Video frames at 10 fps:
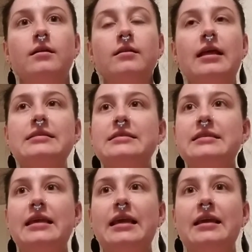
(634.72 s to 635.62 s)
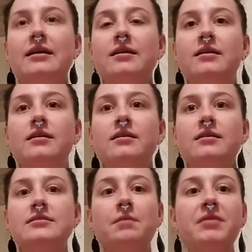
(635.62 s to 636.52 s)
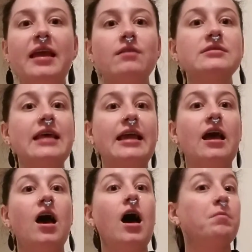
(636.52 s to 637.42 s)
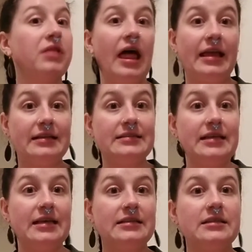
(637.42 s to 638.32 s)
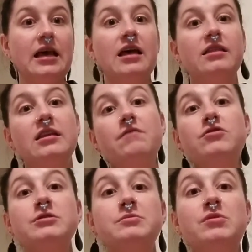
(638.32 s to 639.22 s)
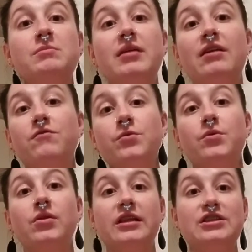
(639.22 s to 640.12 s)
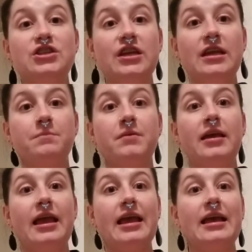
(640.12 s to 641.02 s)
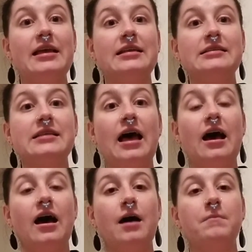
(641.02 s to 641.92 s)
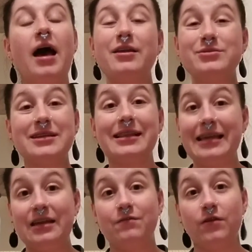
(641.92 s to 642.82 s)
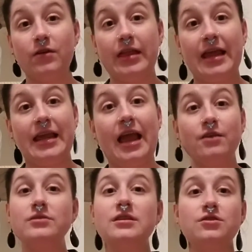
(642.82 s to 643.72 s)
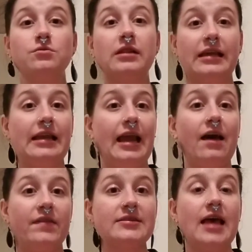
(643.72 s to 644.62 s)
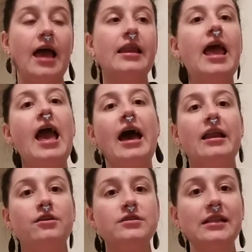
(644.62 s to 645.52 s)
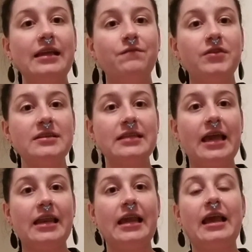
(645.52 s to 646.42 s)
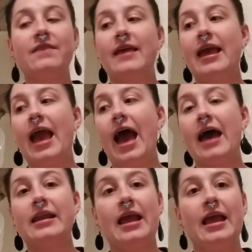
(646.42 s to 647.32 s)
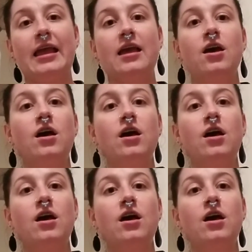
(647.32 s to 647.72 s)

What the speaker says: Let's see. Something else like appliances. The difference between being frugal and cheap is I used to clean for a lady. I used to do cleaning on the side. And I used to clean for this lady, and they had a